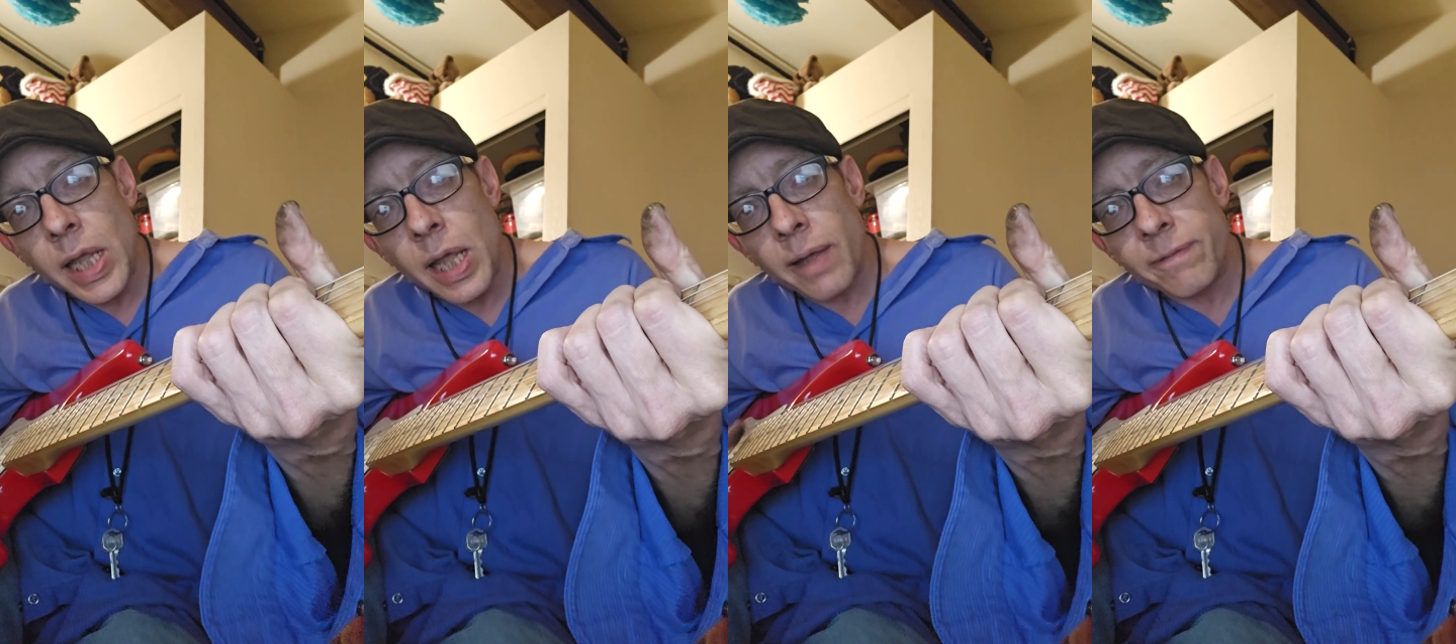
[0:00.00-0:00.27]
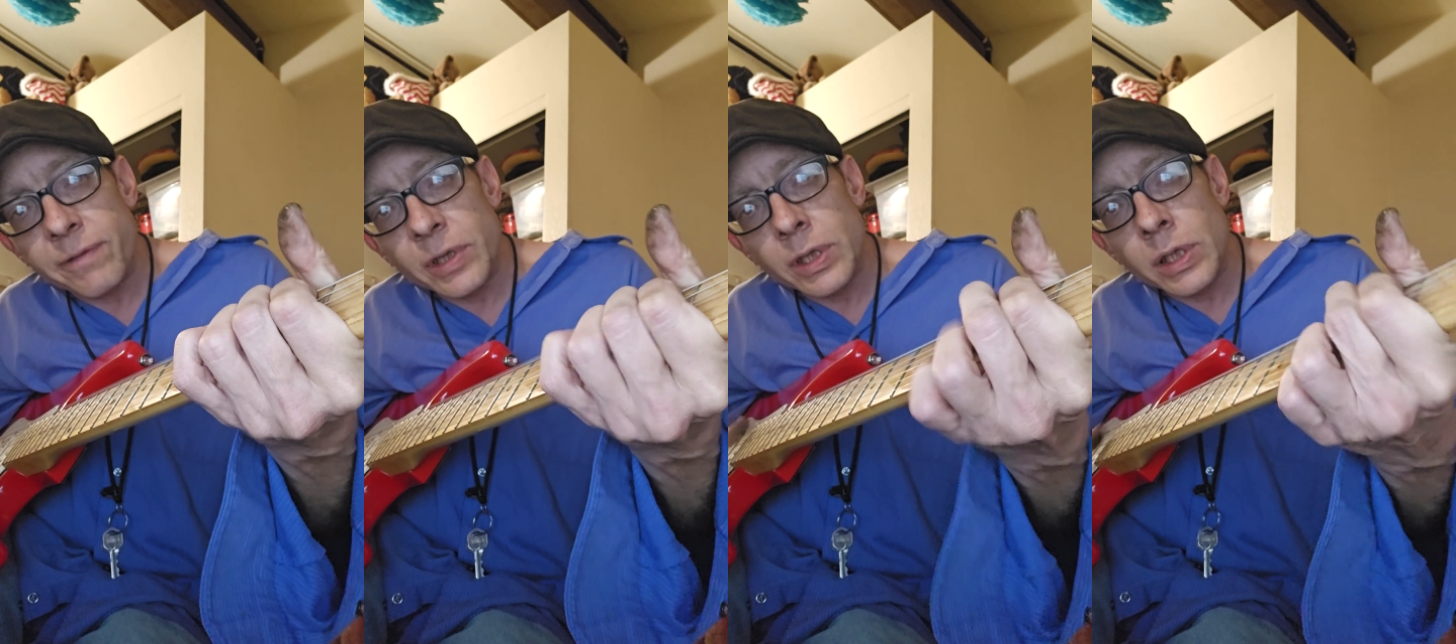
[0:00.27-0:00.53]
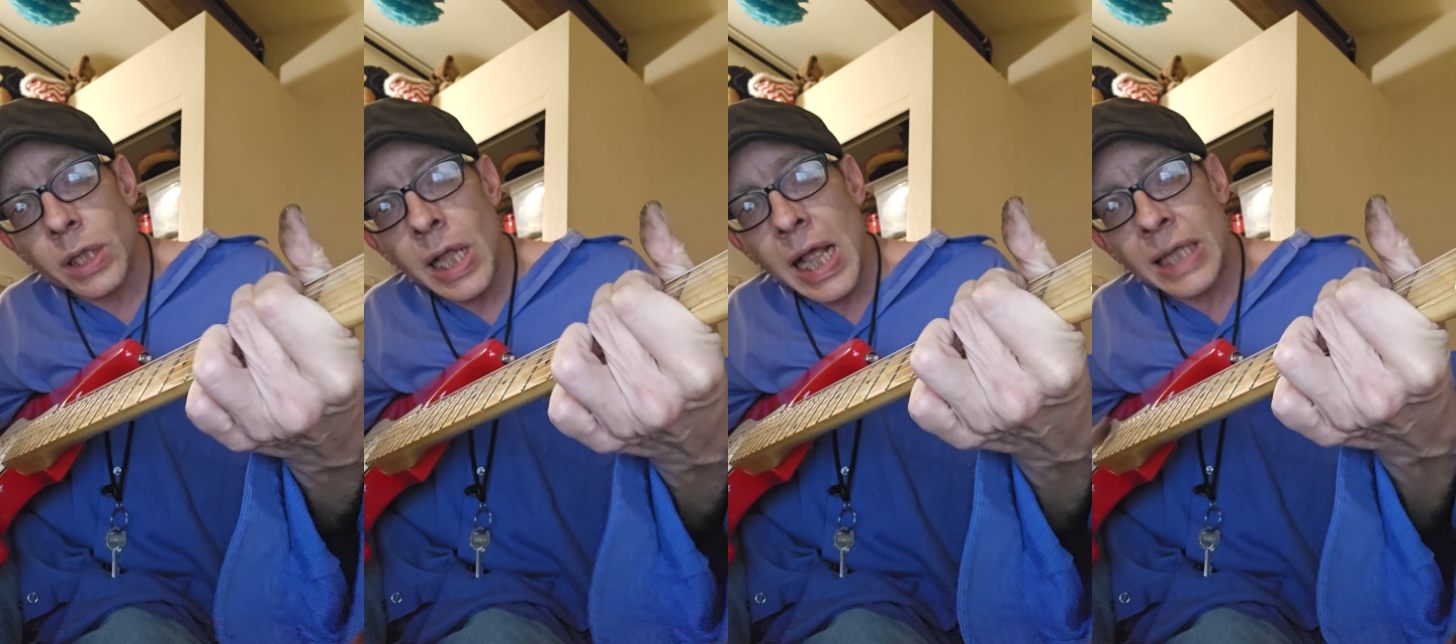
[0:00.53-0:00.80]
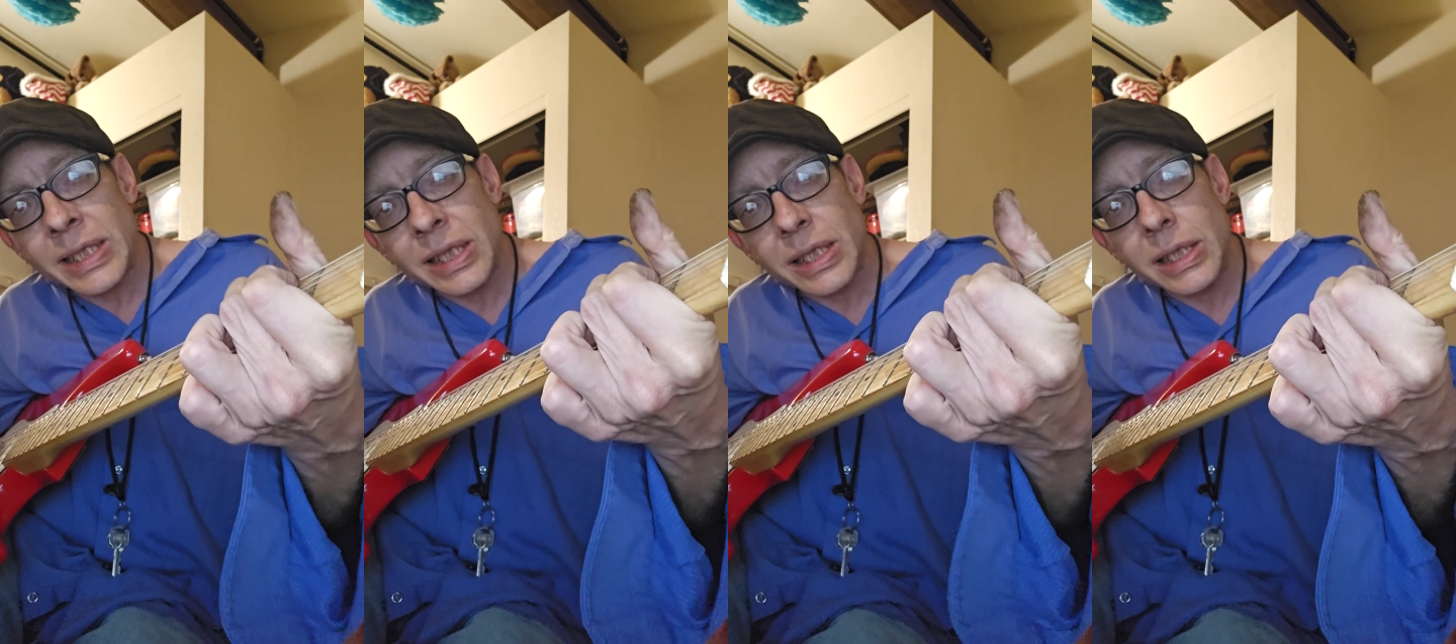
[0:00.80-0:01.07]

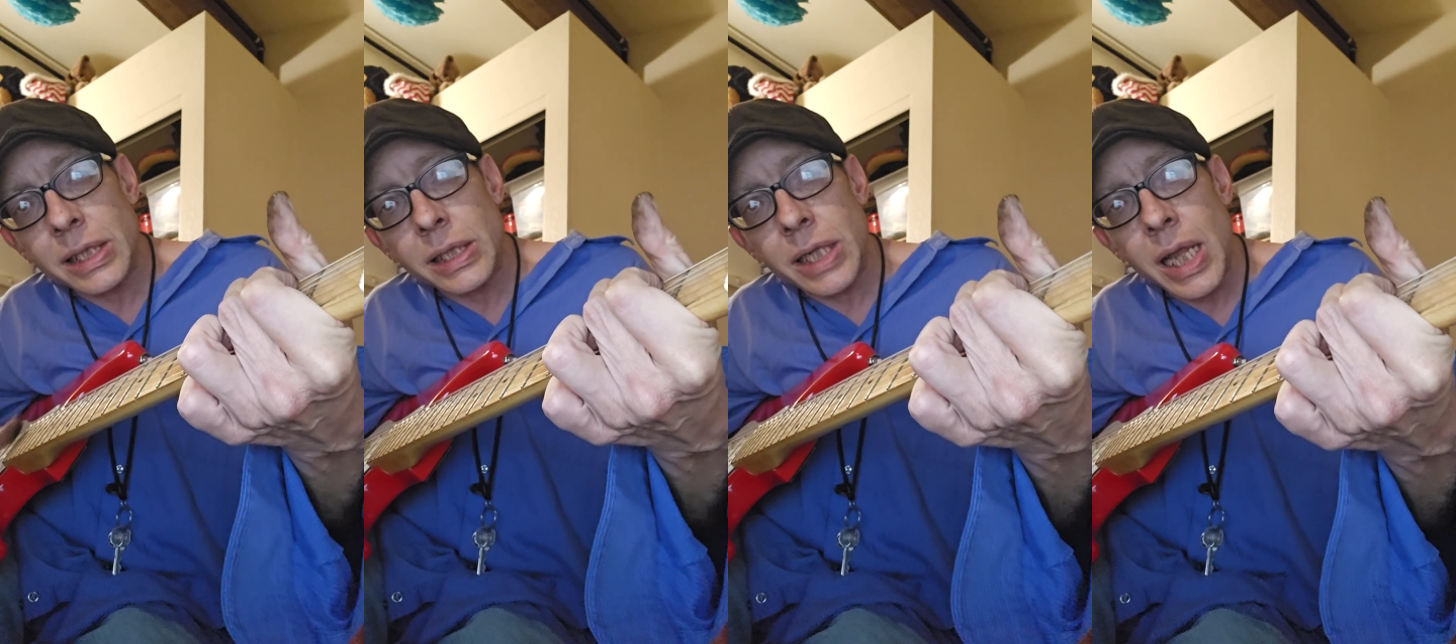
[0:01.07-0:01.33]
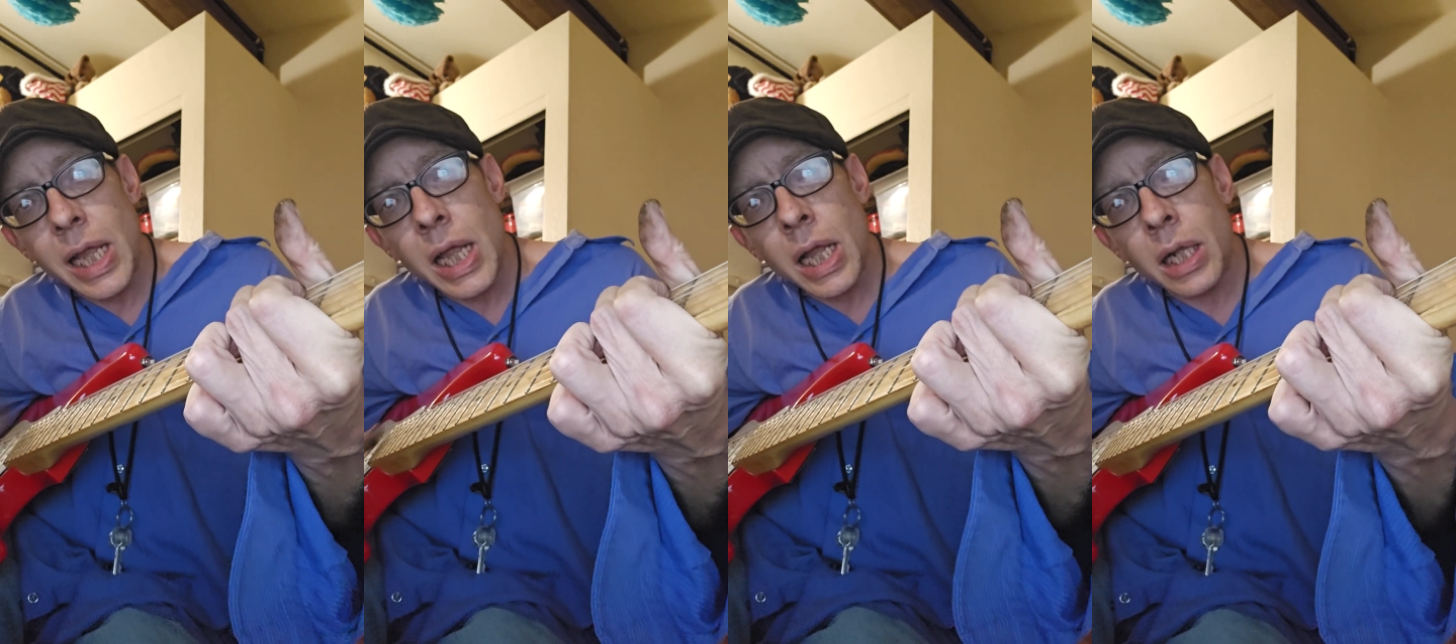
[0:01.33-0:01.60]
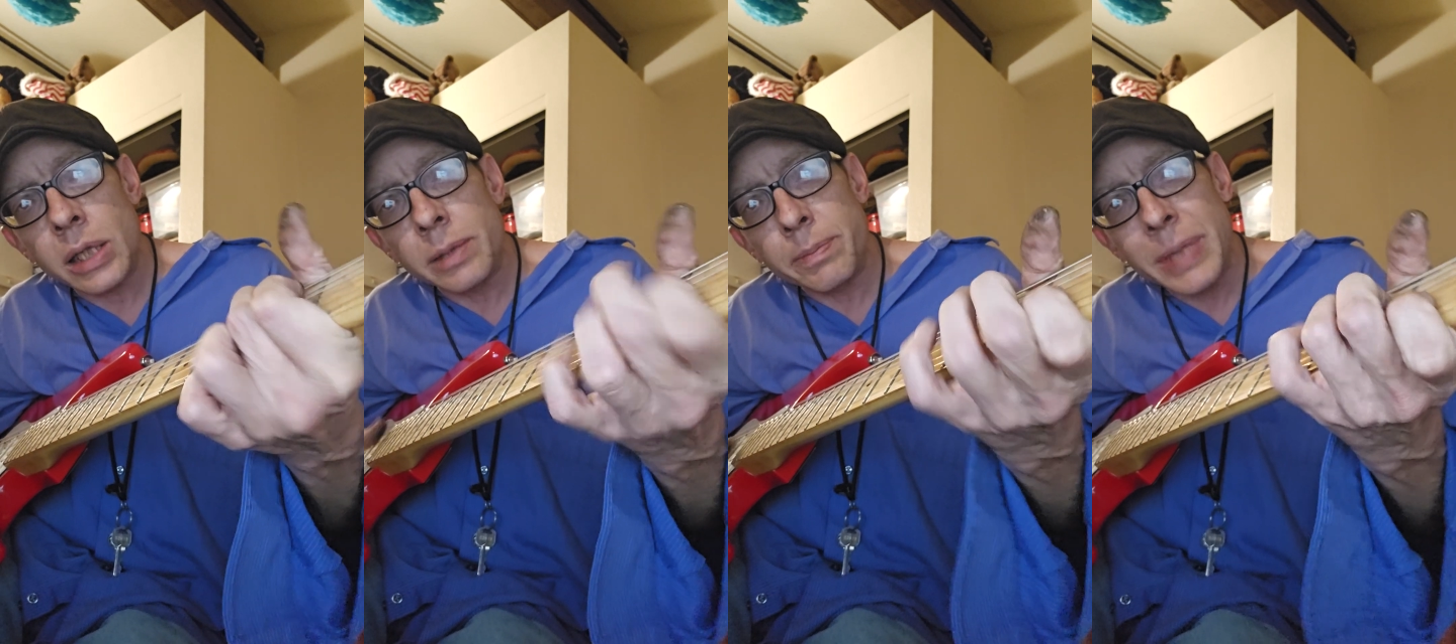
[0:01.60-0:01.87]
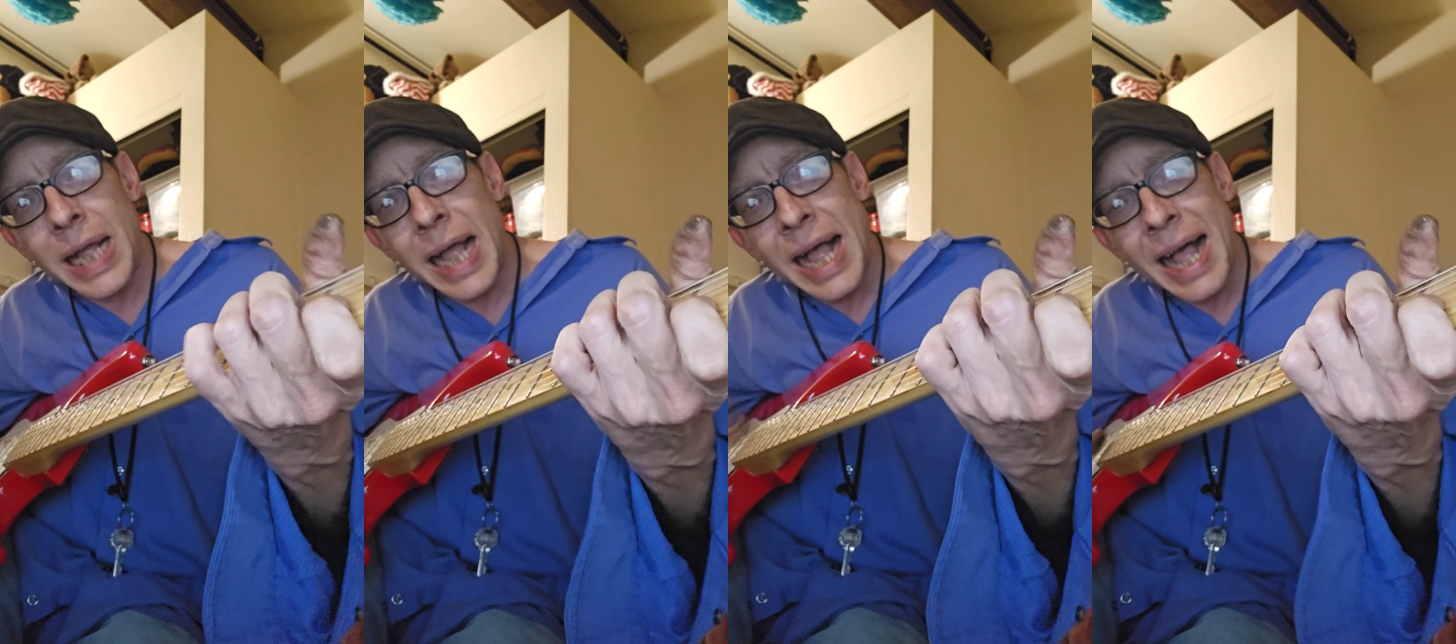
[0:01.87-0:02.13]
everlasting
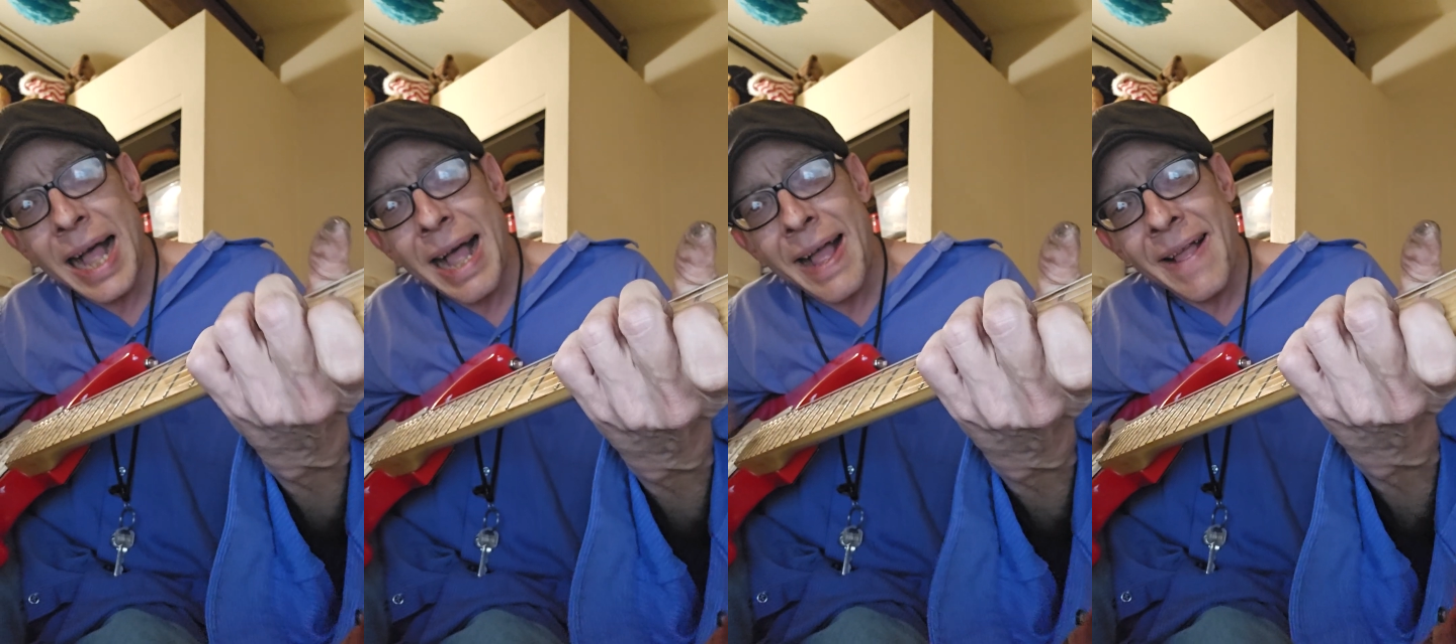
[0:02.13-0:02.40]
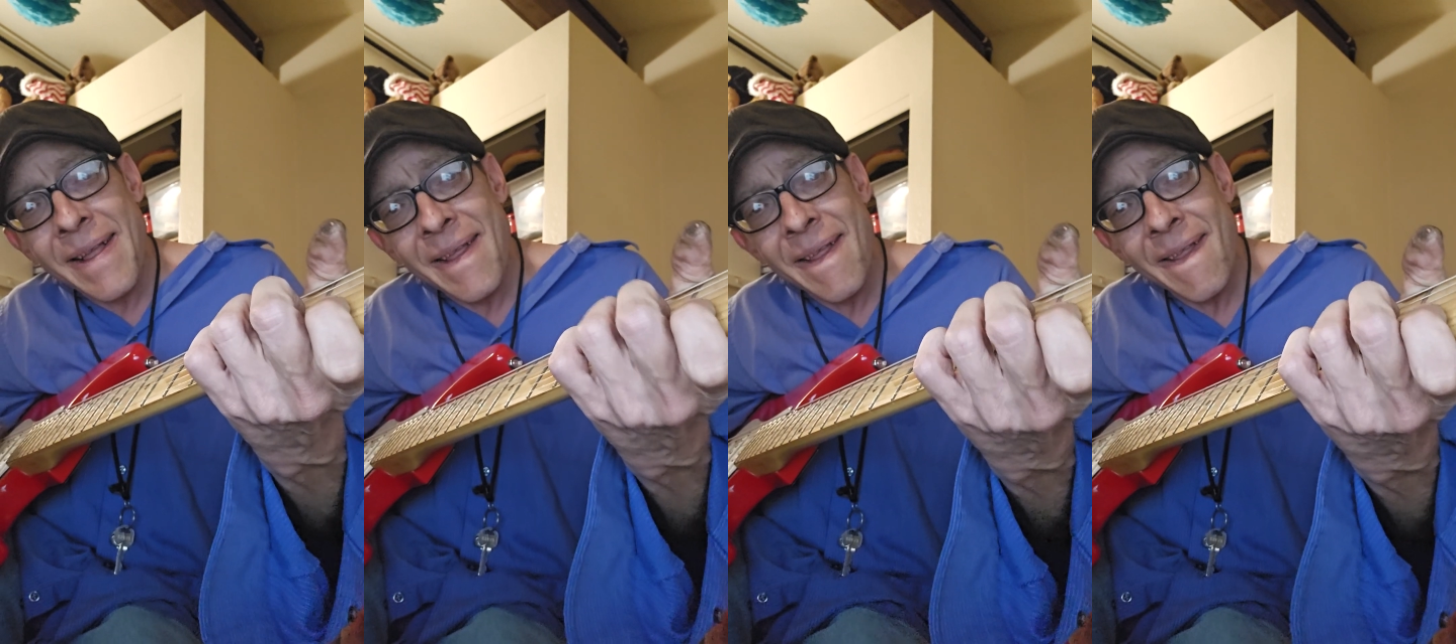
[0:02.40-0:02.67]
alibi.